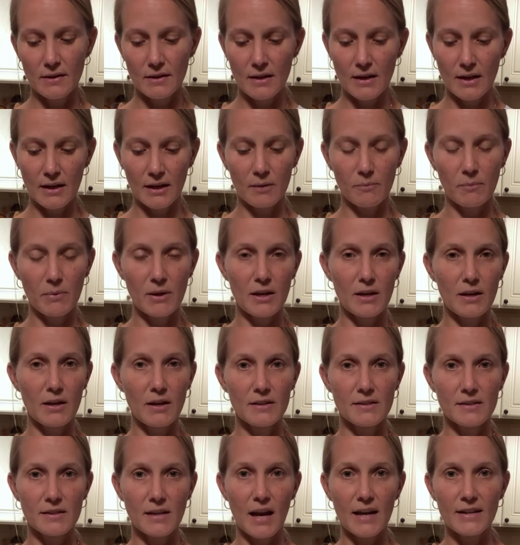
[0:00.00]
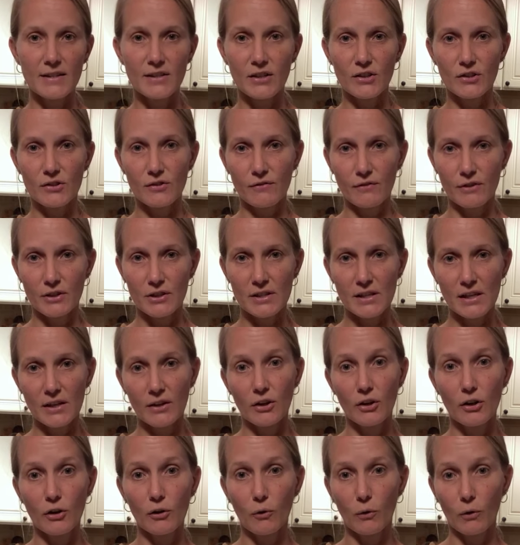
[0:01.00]
it can be a side dish for
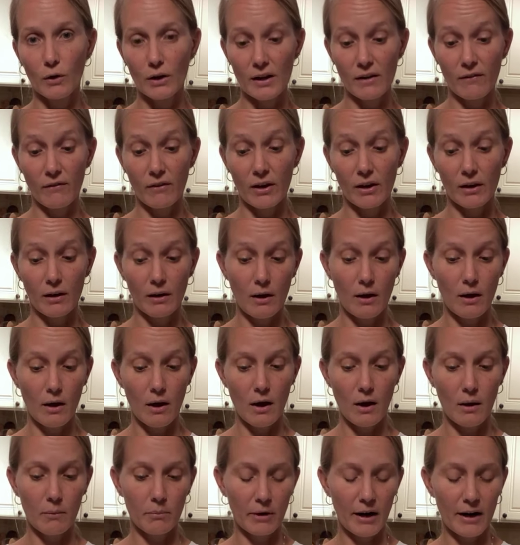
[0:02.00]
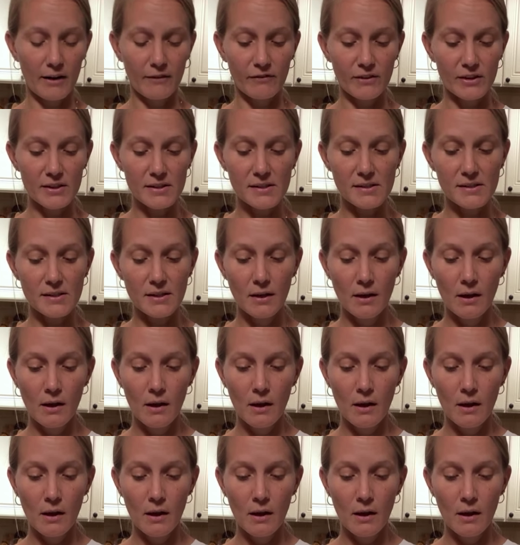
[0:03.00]
dinner, or even a breakfast.